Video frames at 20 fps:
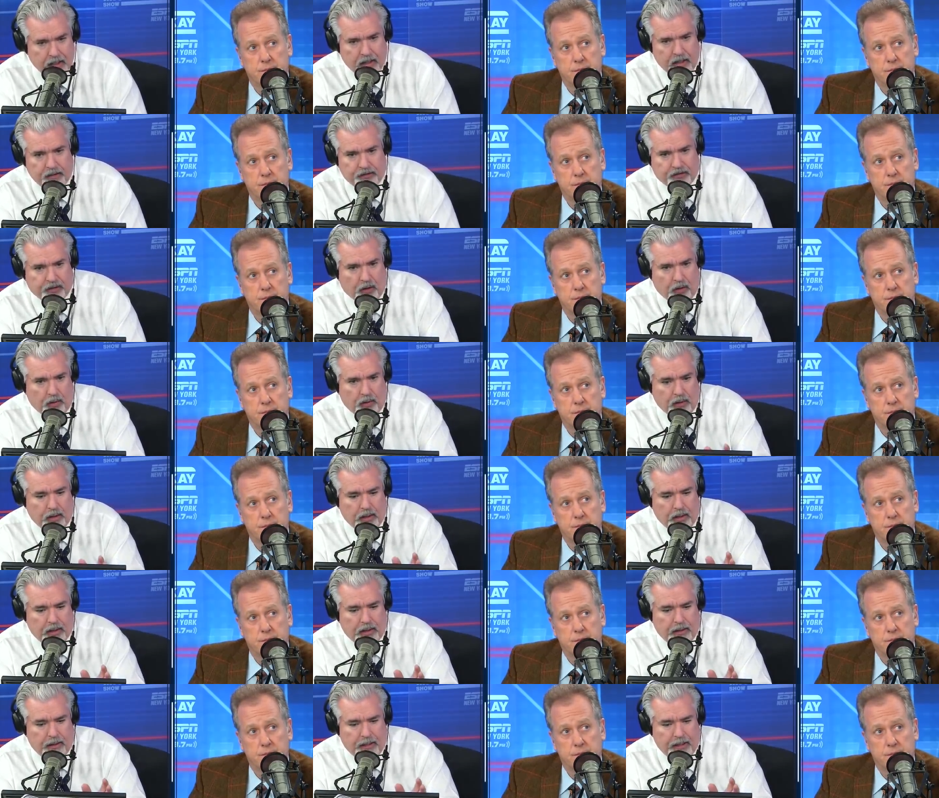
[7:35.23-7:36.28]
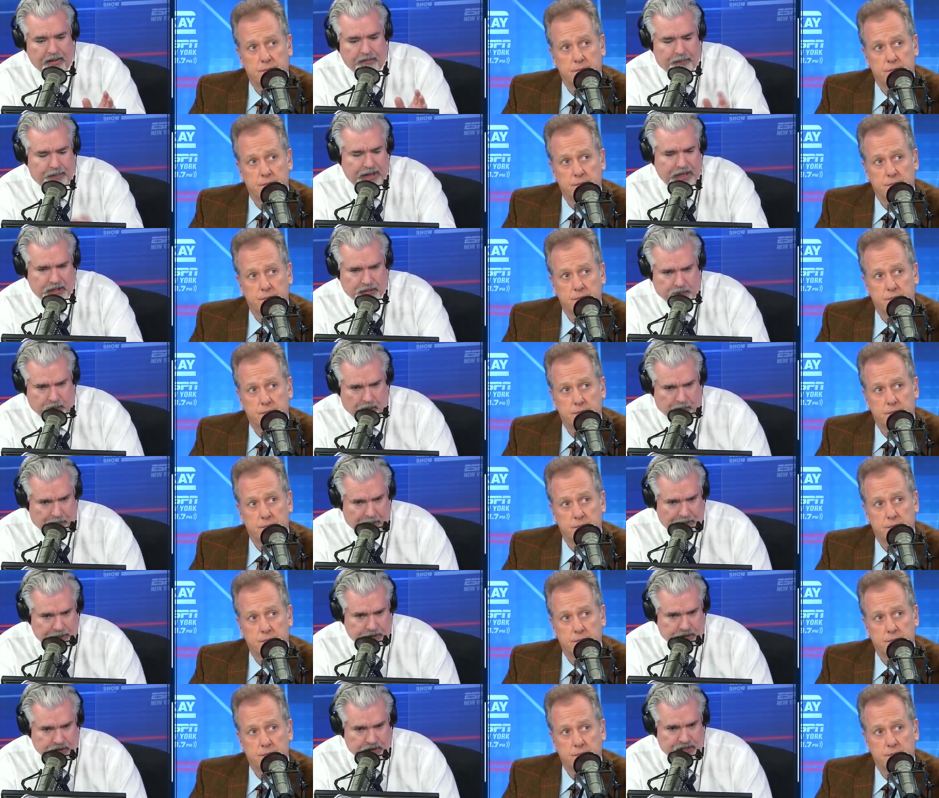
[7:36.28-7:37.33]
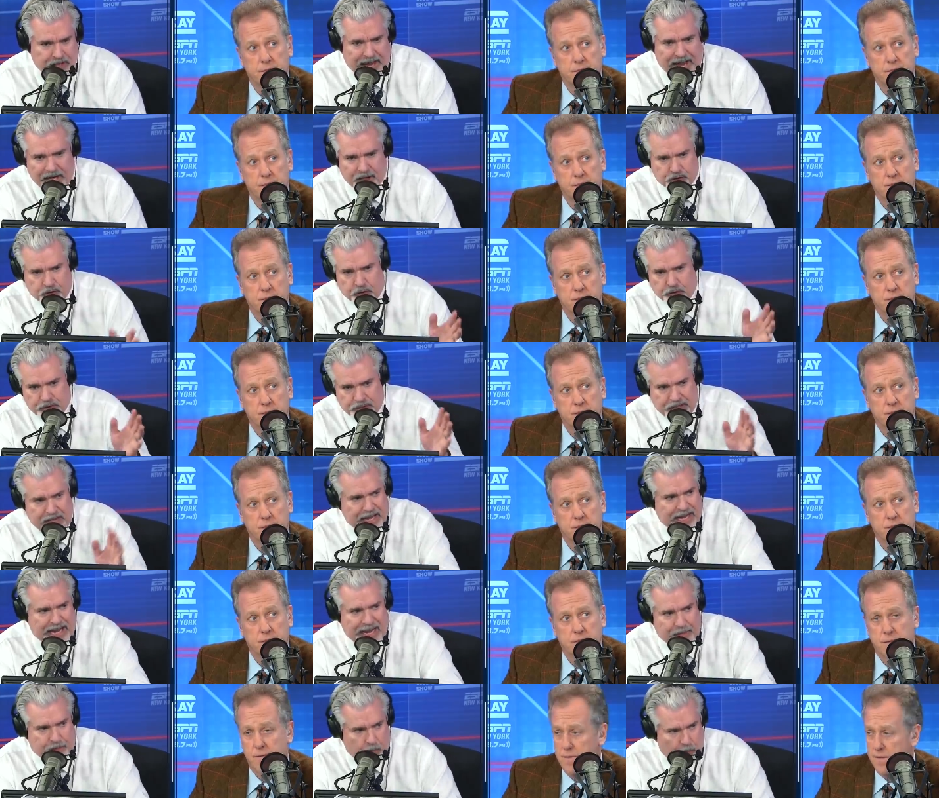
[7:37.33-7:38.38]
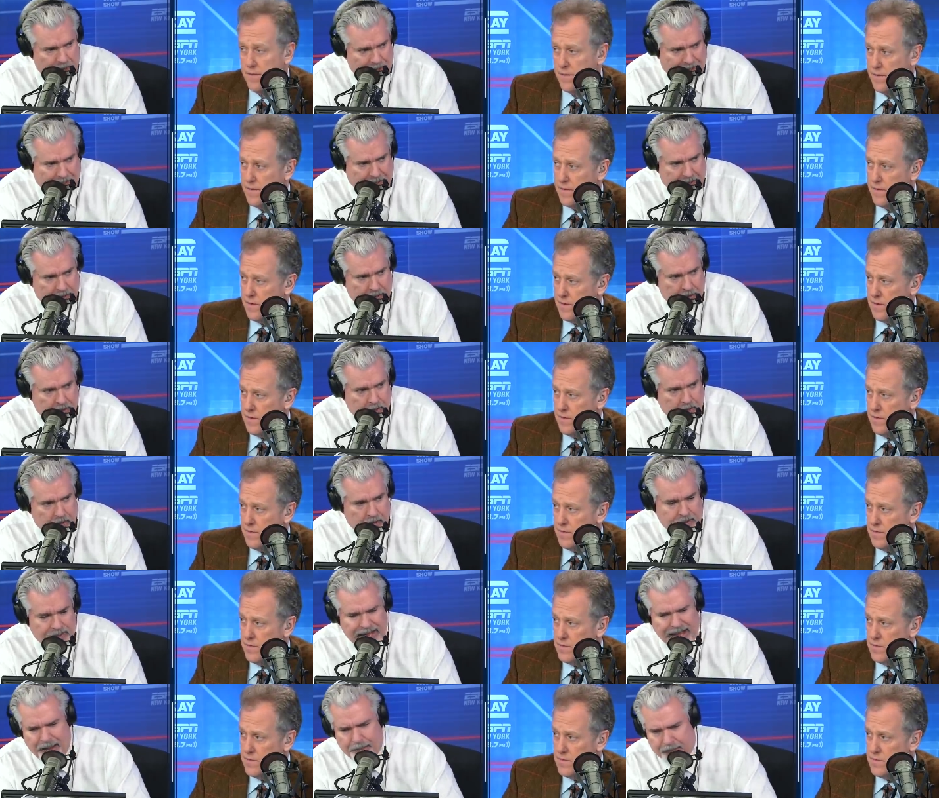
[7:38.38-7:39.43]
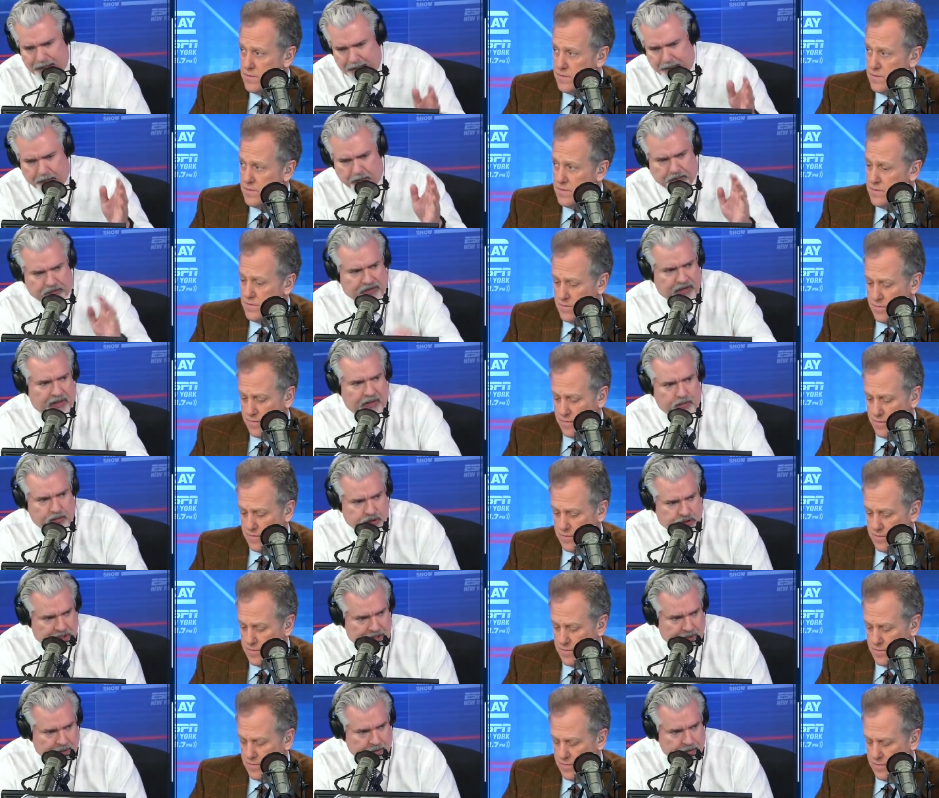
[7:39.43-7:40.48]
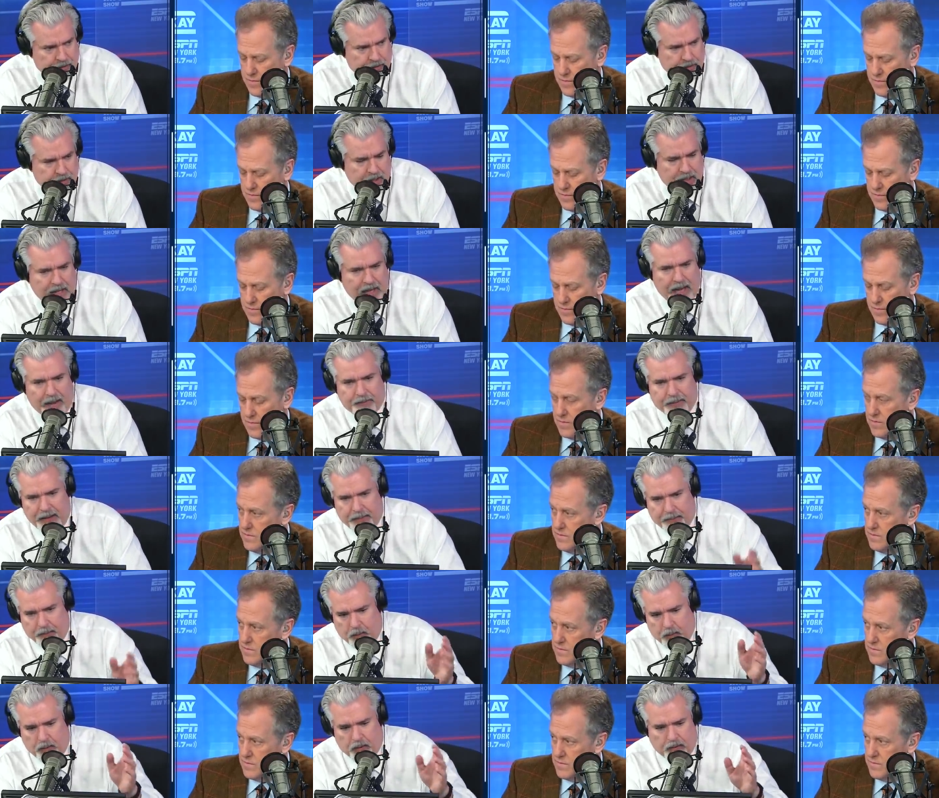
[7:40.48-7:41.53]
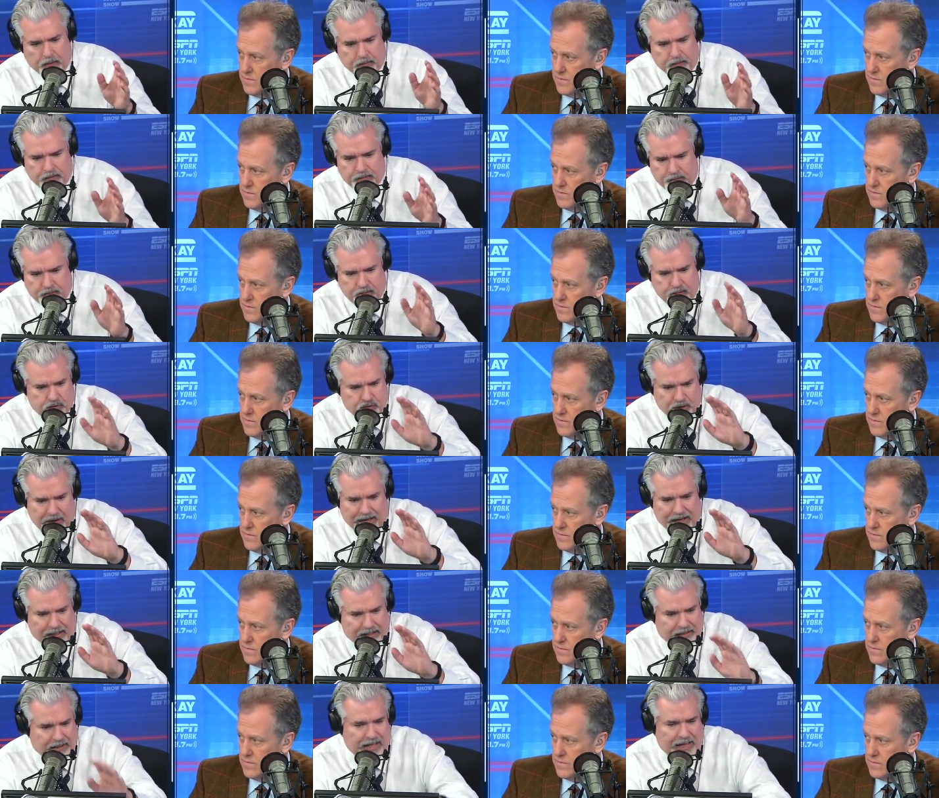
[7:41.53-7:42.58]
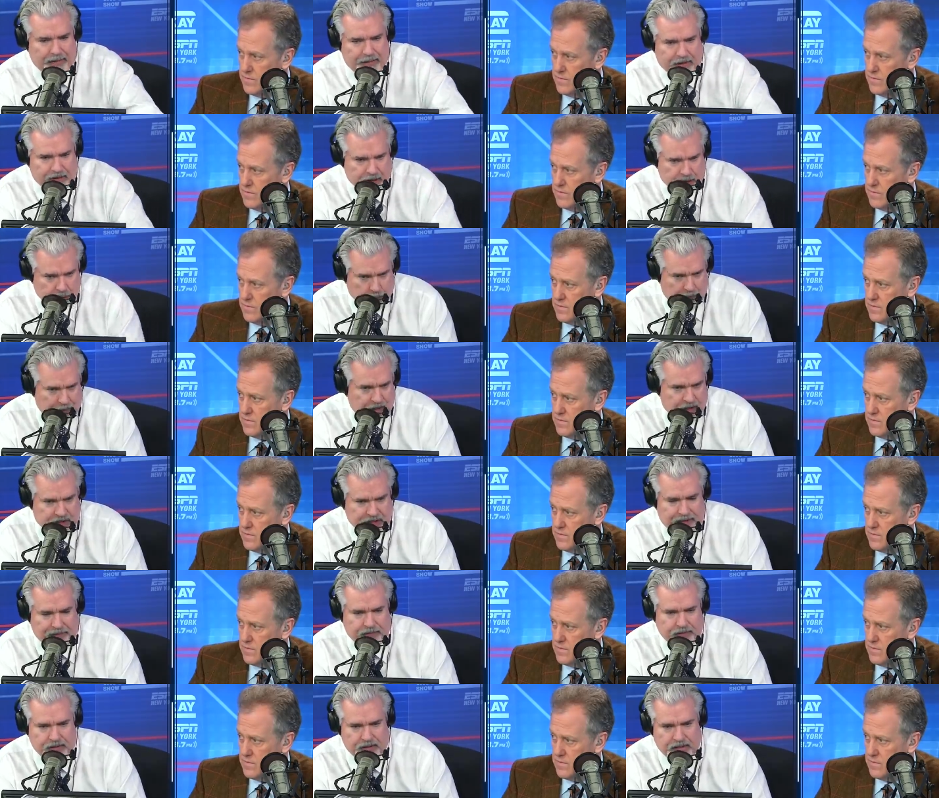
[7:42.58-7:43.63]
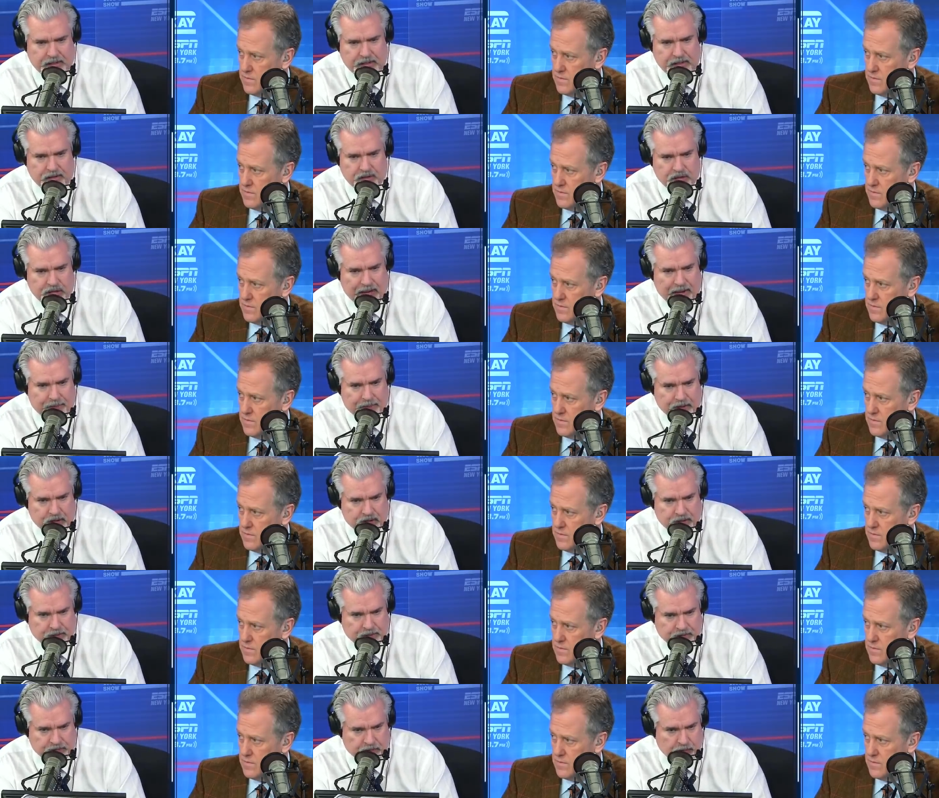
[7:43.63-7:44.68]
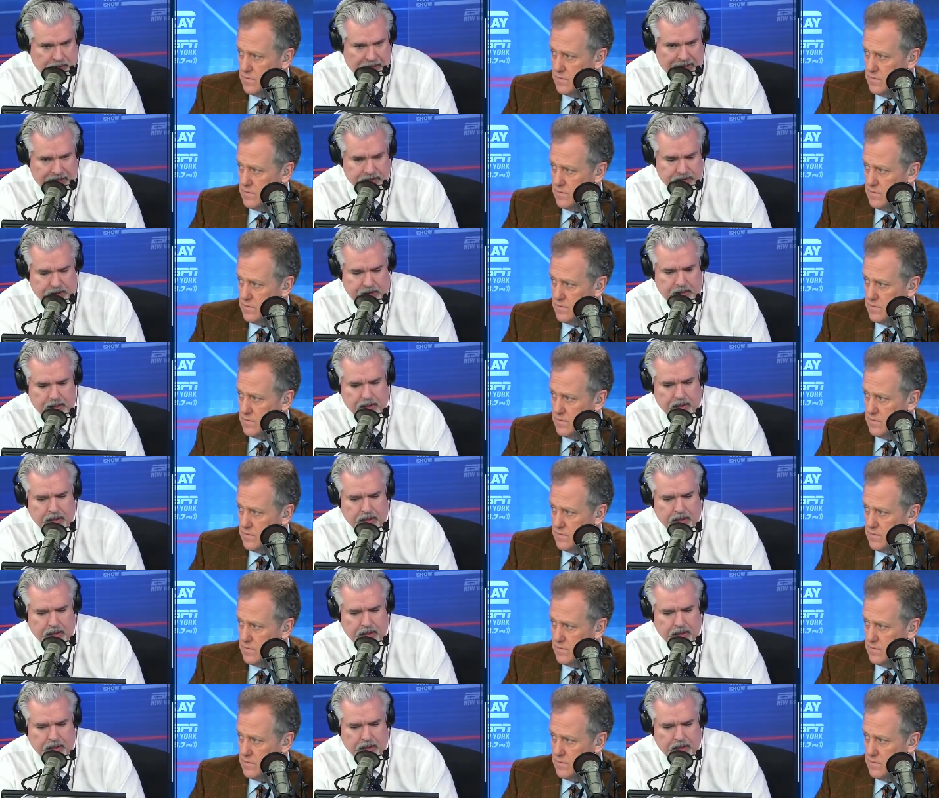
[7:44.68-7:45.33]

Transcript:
Speaker 1: So if baseball punishes the Astros and they keep winning, yeah, people will say they're cheaters, and people will try to claim that the 2017 championship is fugazi.